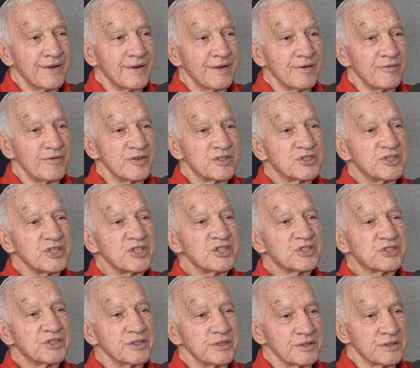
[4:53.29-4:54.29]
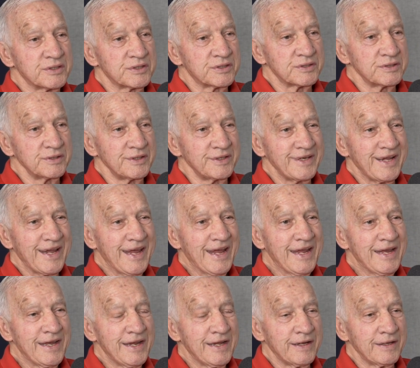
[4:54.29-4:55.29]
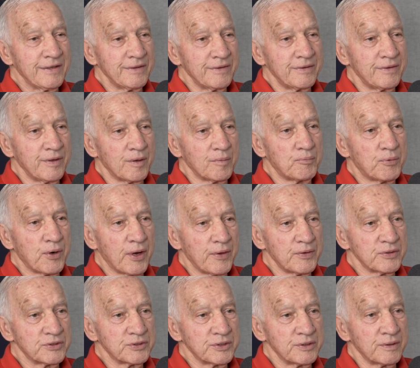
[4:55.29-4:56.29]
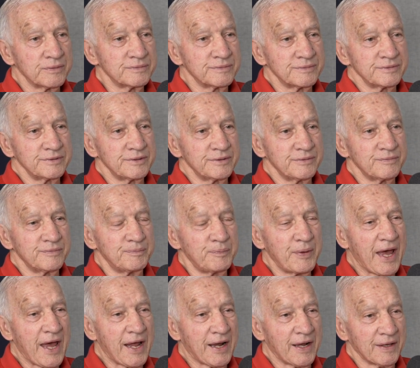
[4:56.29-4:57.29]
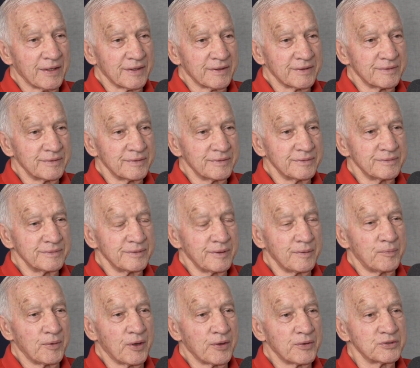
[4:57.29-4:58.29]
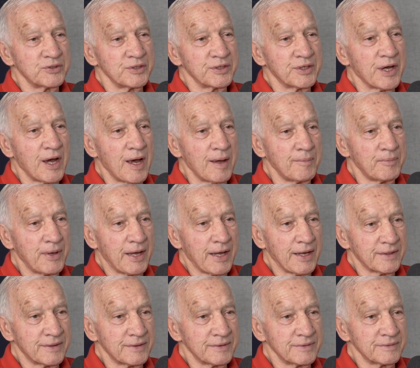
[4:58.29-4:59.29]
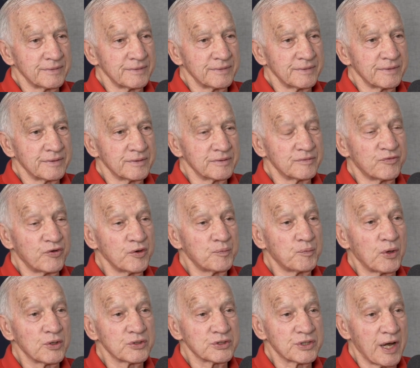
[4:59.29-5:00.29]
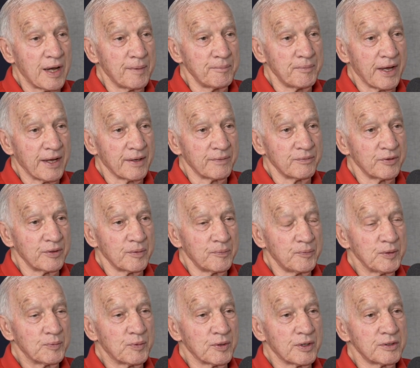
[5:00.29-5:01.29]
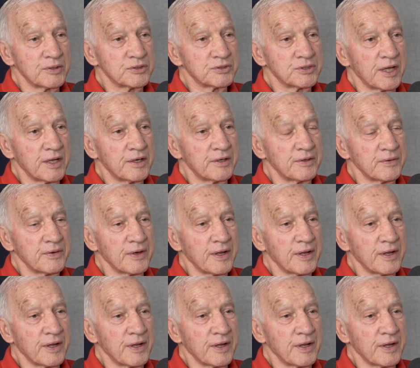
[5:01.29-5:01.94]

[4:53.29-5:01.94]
of assistance and aiding their brothers in battle, their brothers in combat, because football's combat, whether people understand it or